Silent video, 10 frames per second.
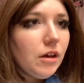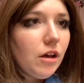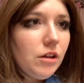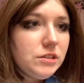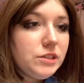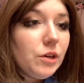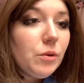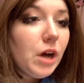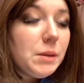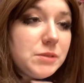Also,
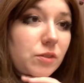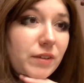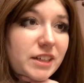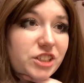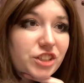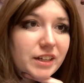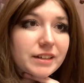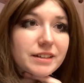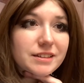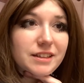
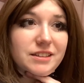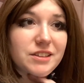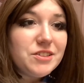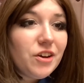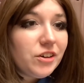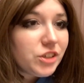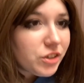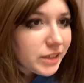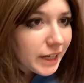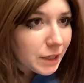observation, this is not a
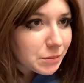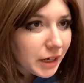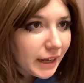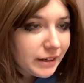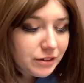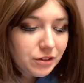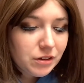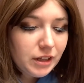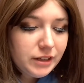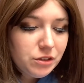good camera angle.
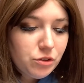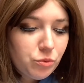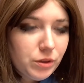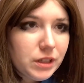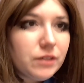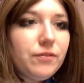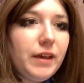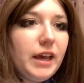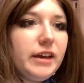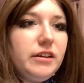I look really
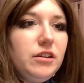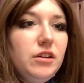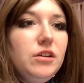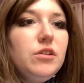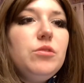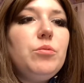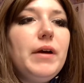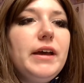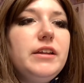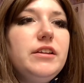fat
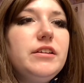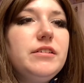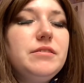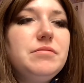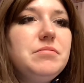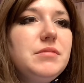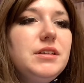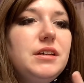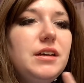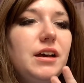when
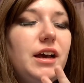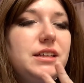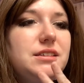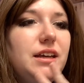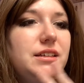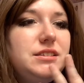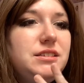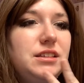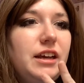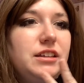
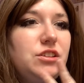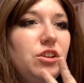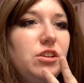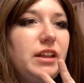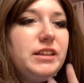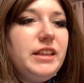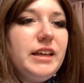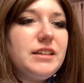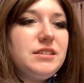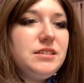I look like
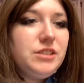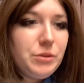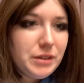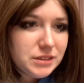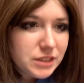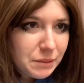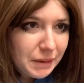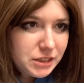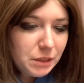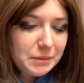this. You can see
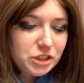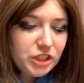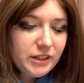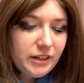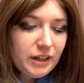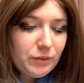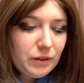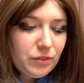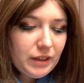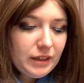my double chin and
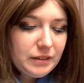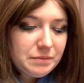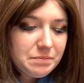everything.